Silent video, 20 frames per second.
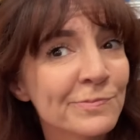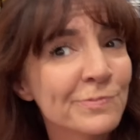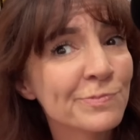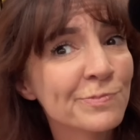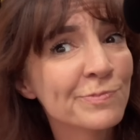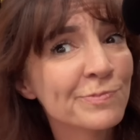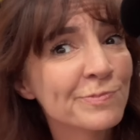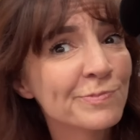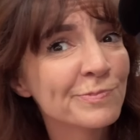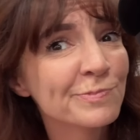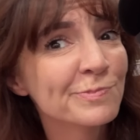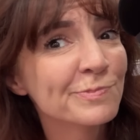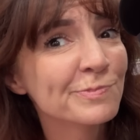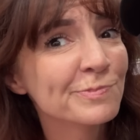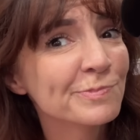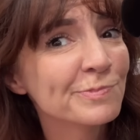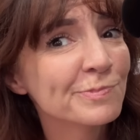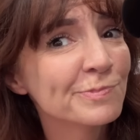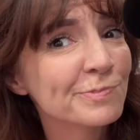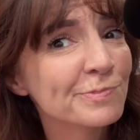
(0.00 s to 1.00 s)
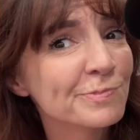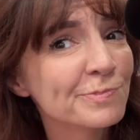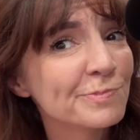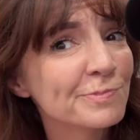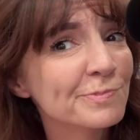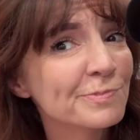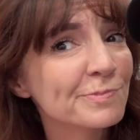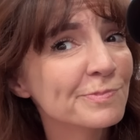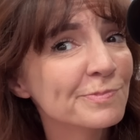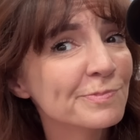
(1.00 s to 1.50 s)

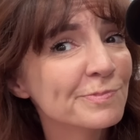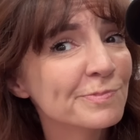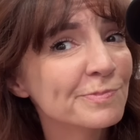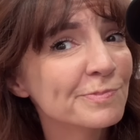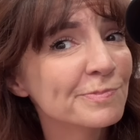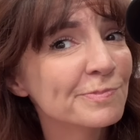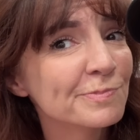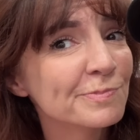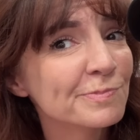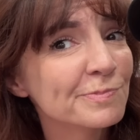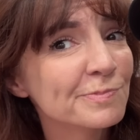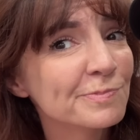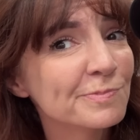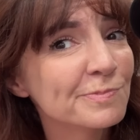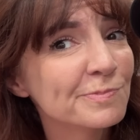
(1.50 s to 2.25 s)
No words are spoken by the person on screen.